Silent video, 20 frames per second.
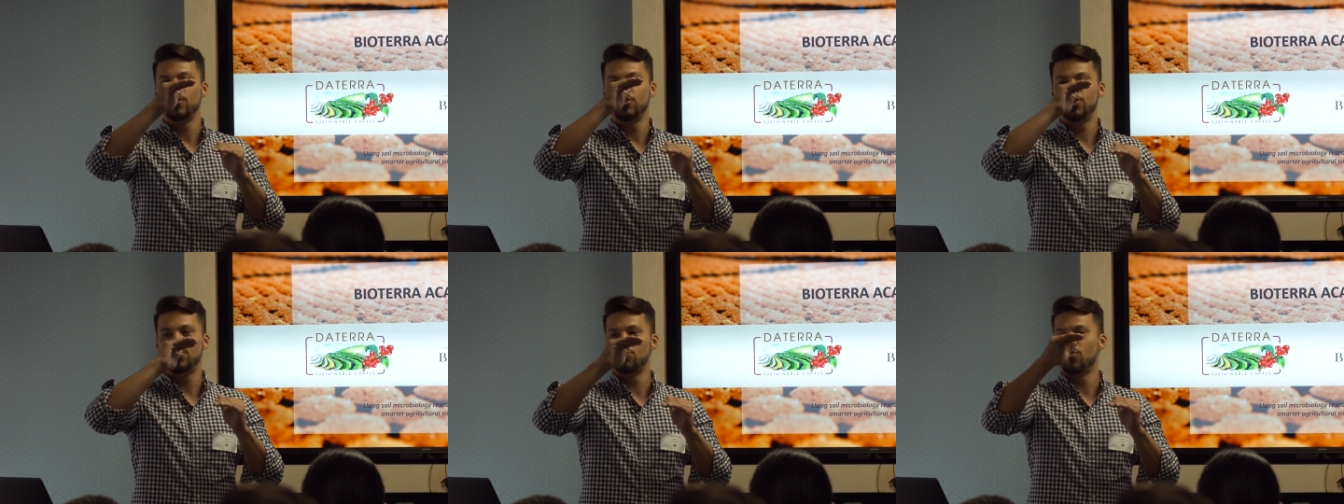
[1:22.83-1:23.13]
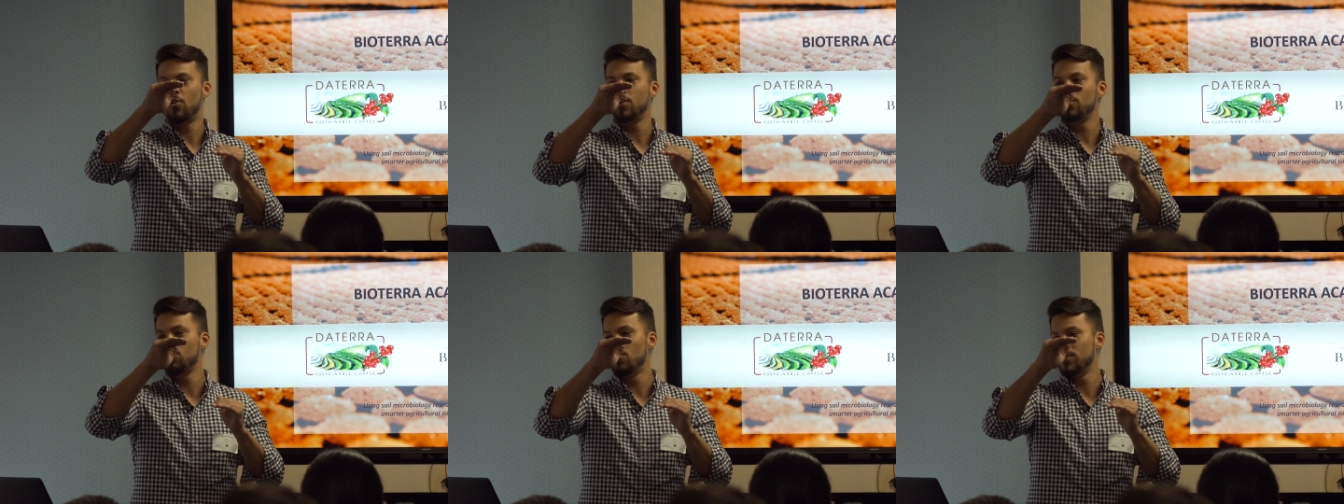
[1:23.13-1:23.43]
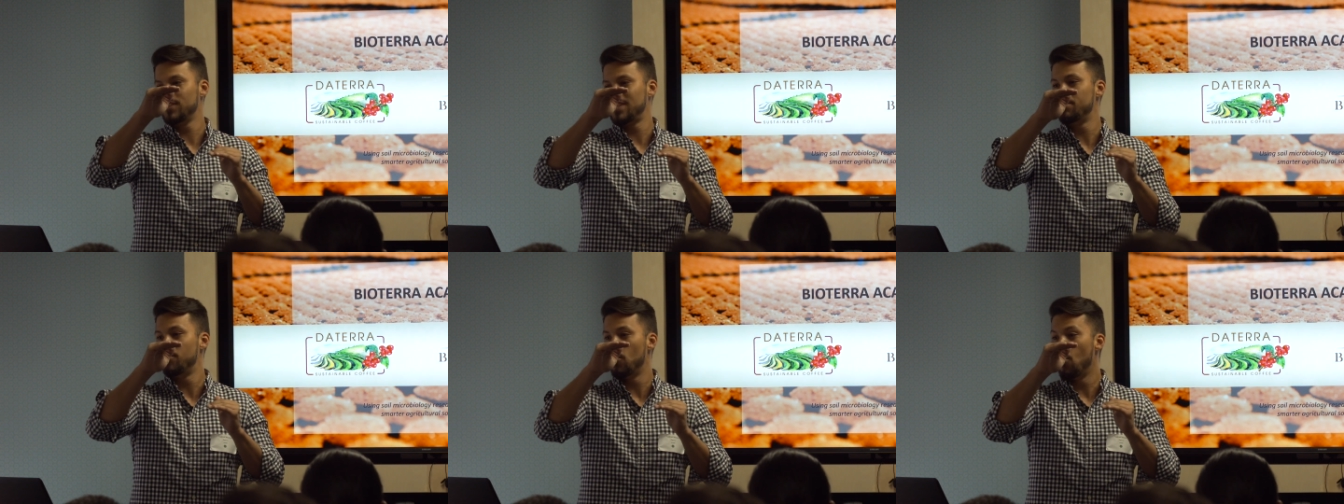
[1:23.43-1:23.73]
to what
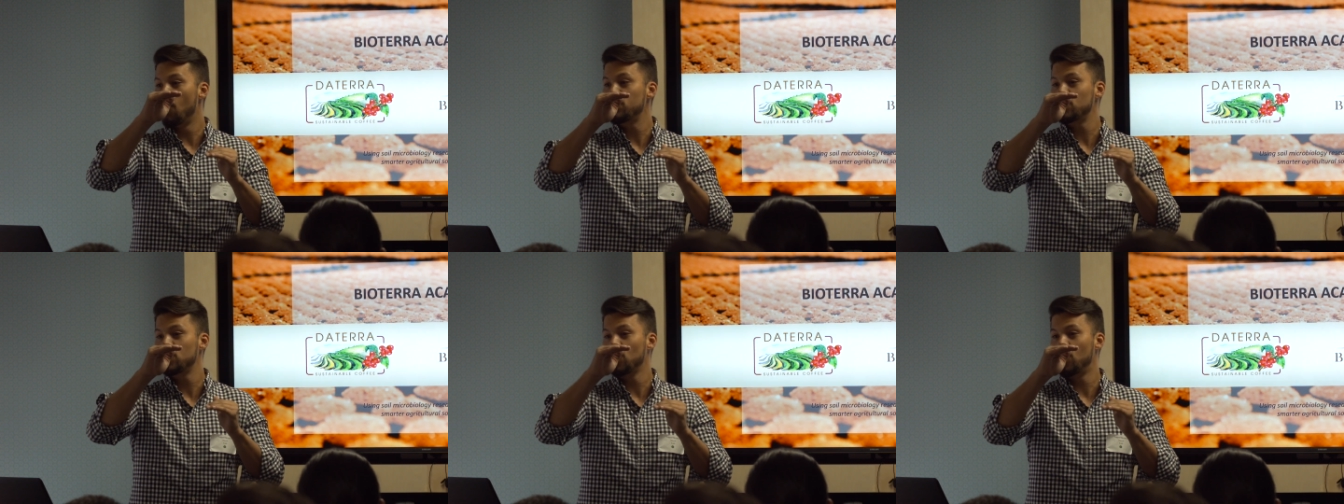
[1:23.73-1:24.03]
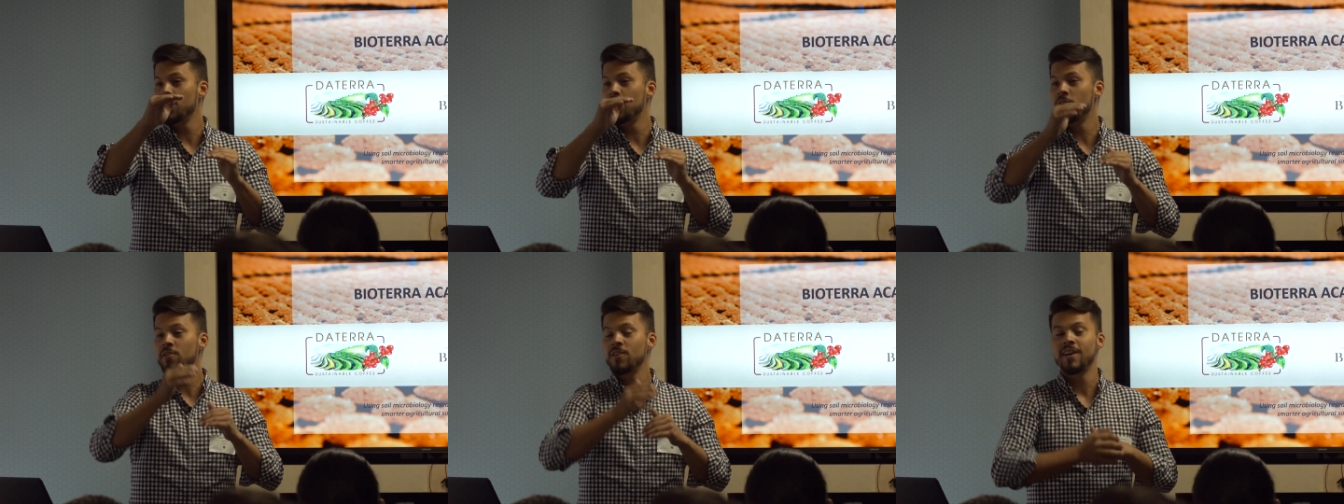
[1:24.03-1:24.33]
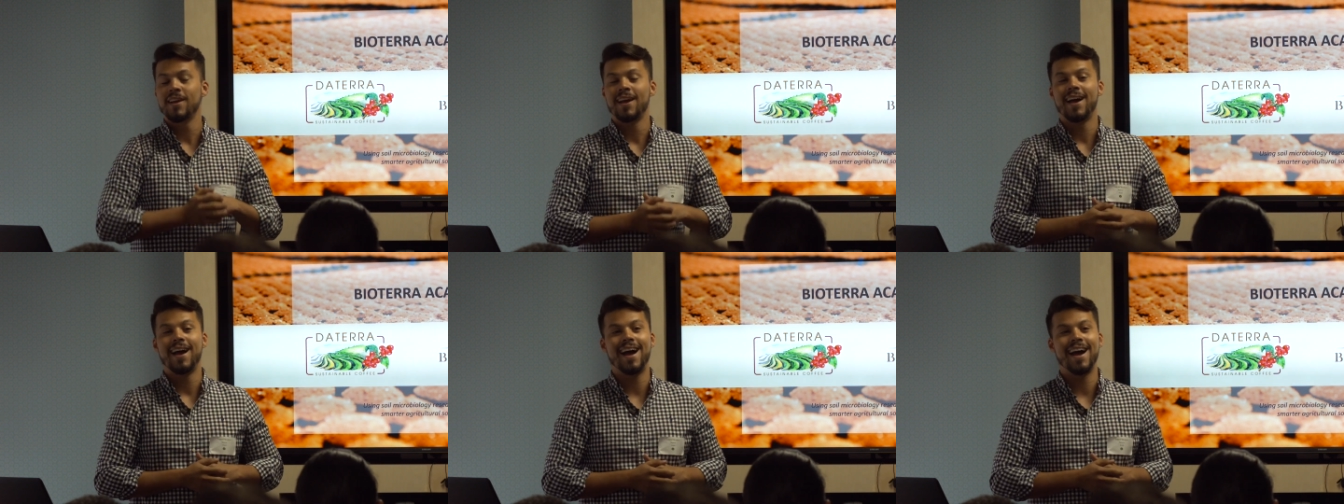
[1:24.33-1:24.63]
was above soil
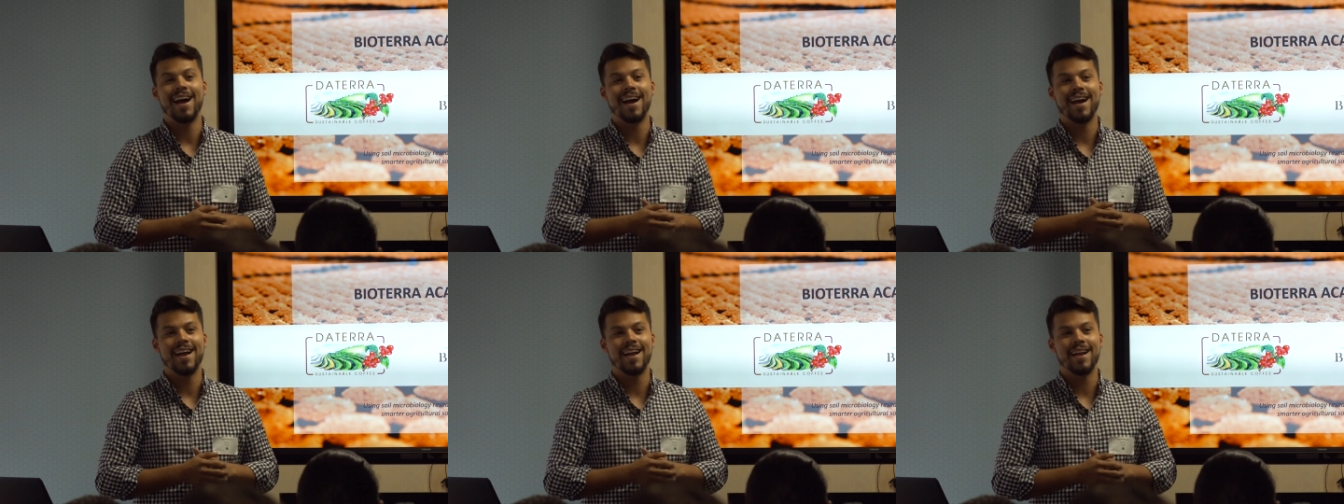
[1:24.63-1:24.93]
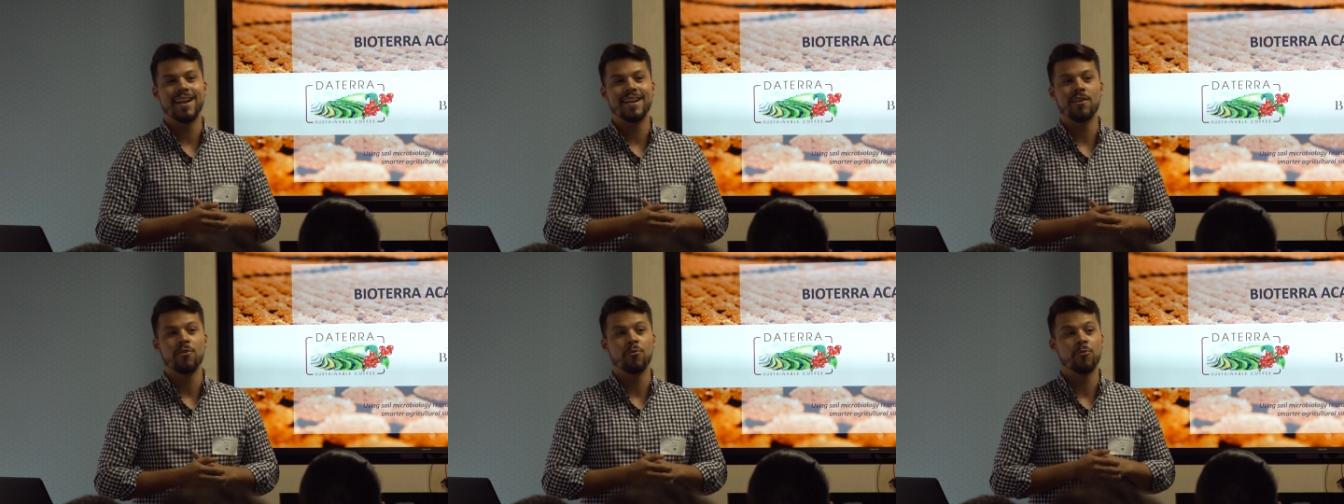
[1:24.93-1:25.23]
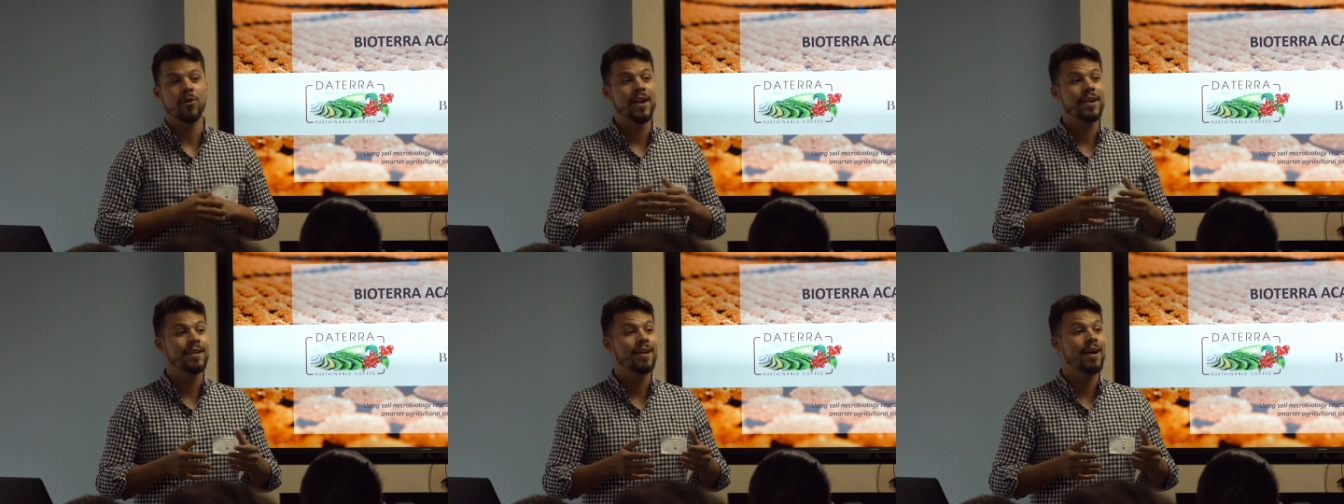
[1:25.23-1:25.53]
and
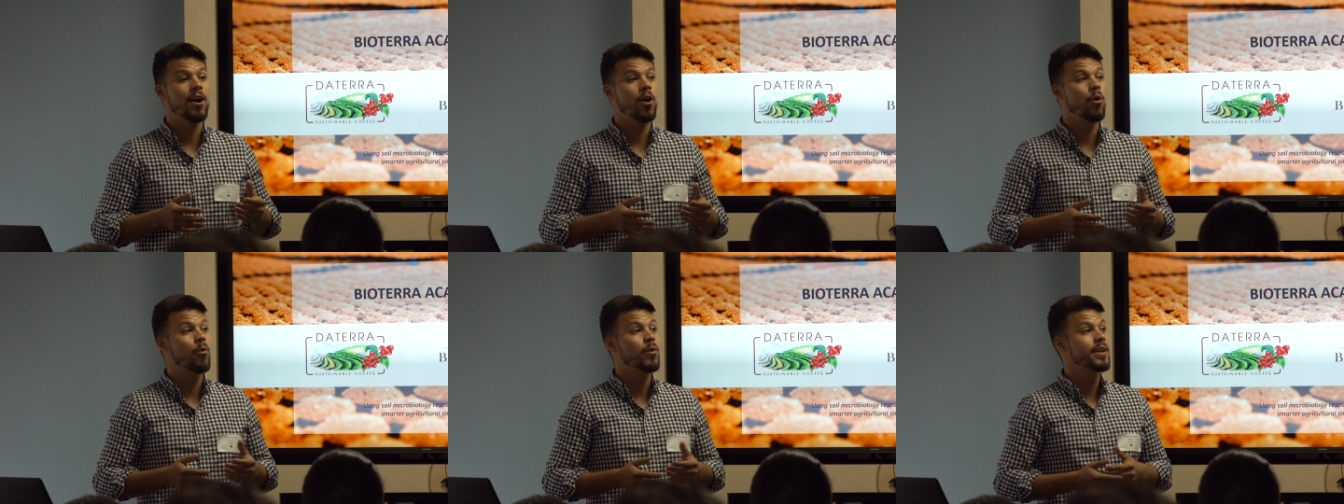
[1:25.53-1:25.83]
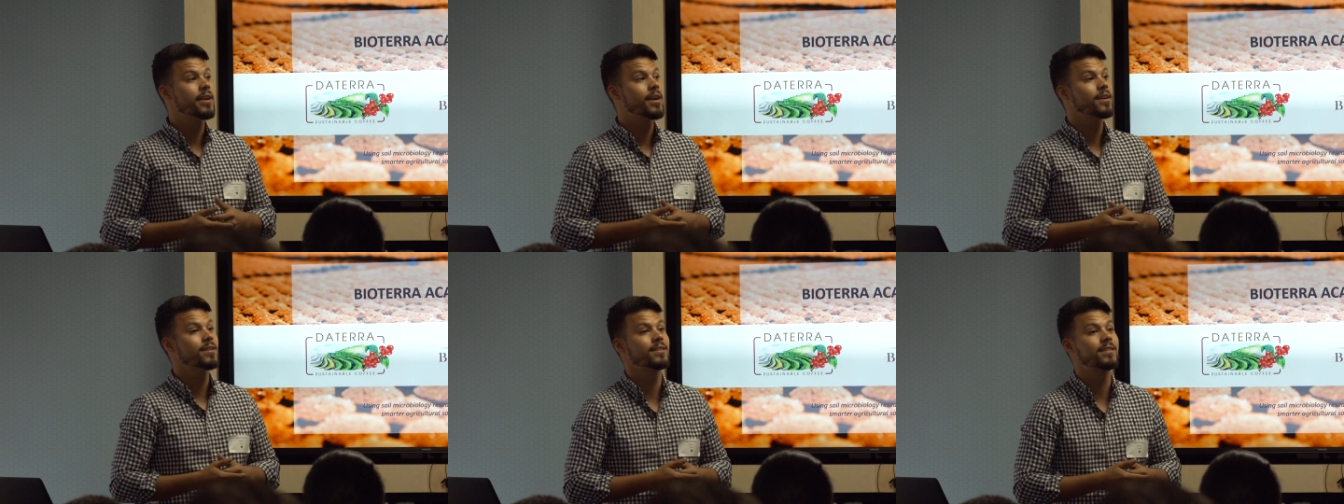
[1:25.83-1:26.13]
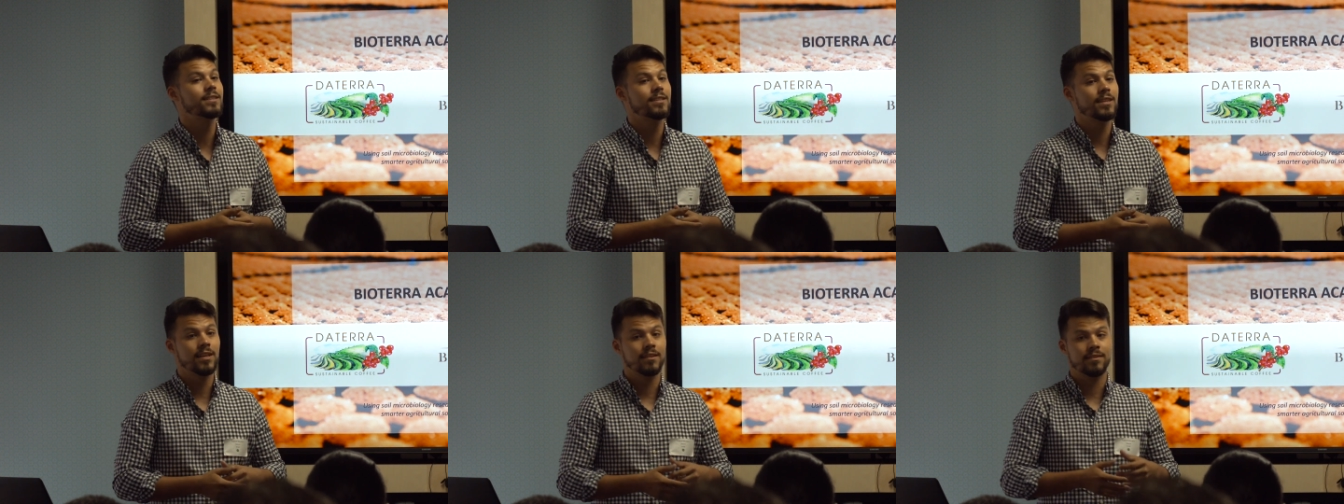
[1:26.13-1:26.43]
right now we are
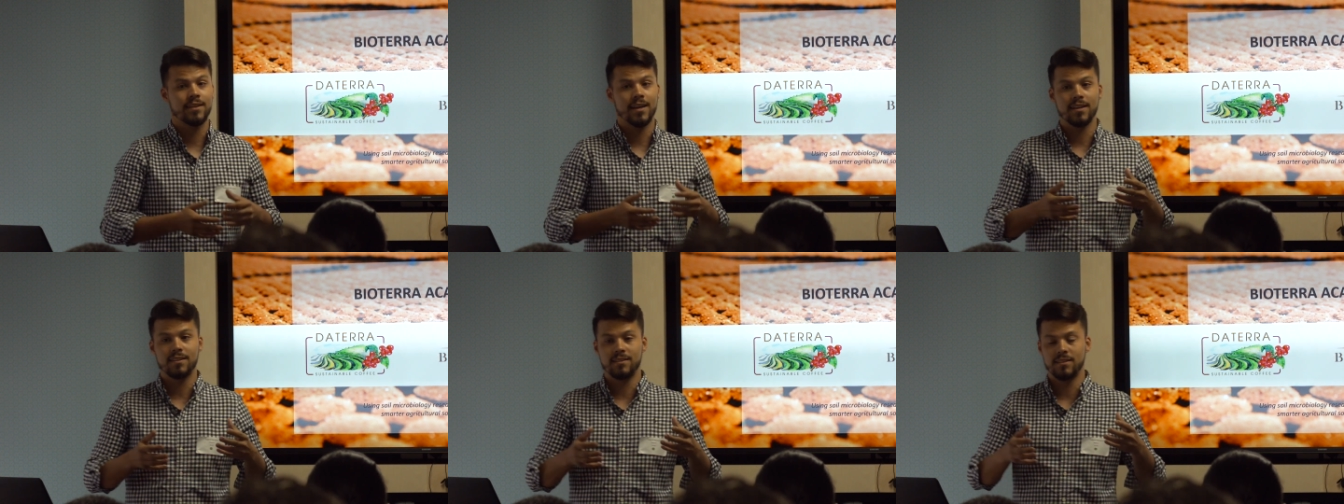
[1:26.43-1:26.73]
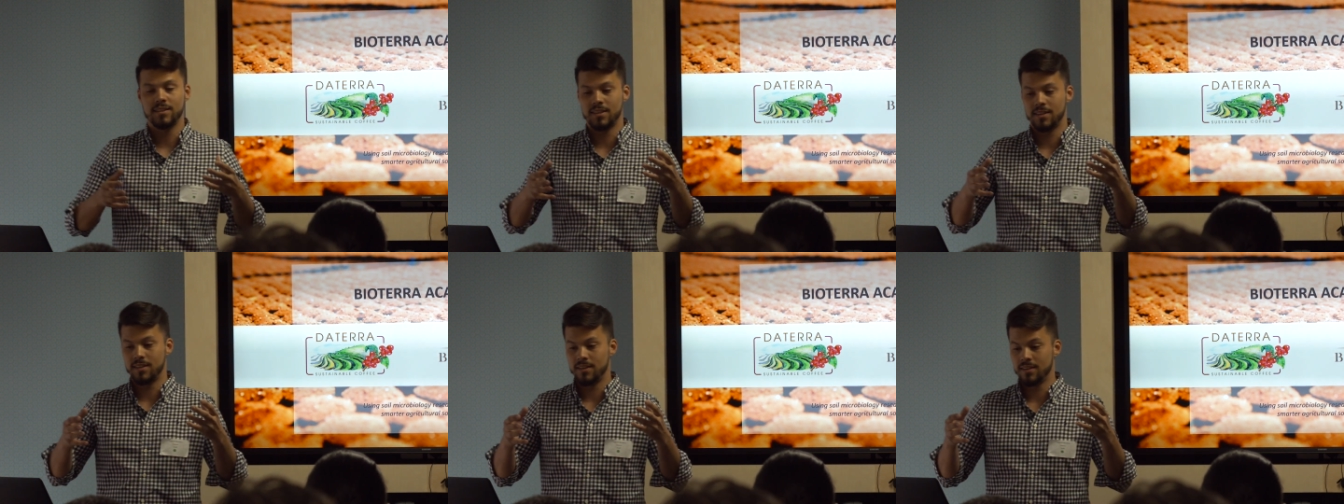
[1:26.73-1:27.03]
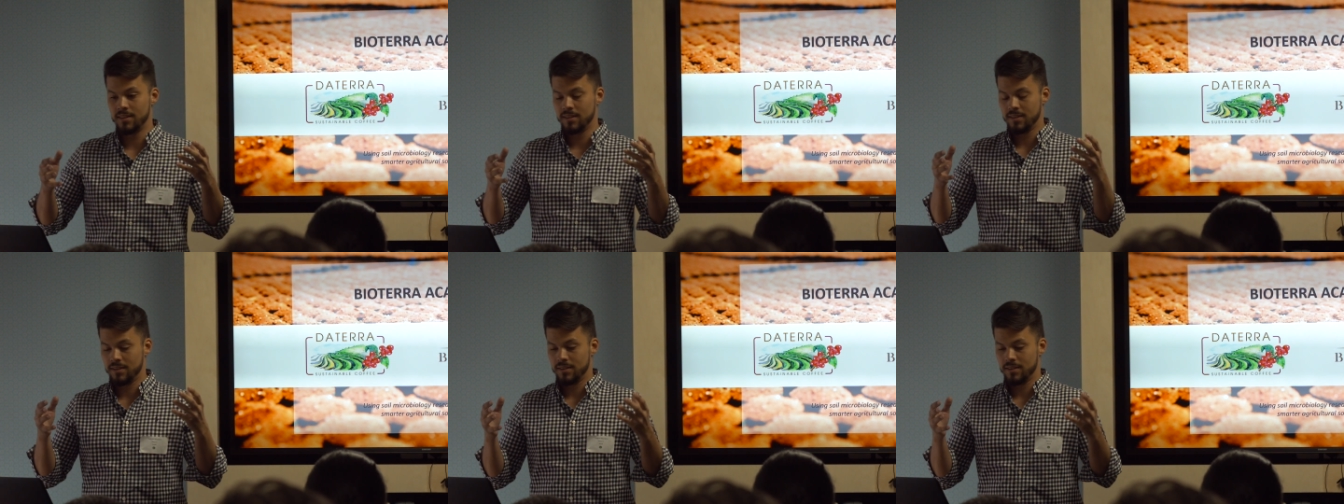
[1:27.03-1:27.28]
seeing that the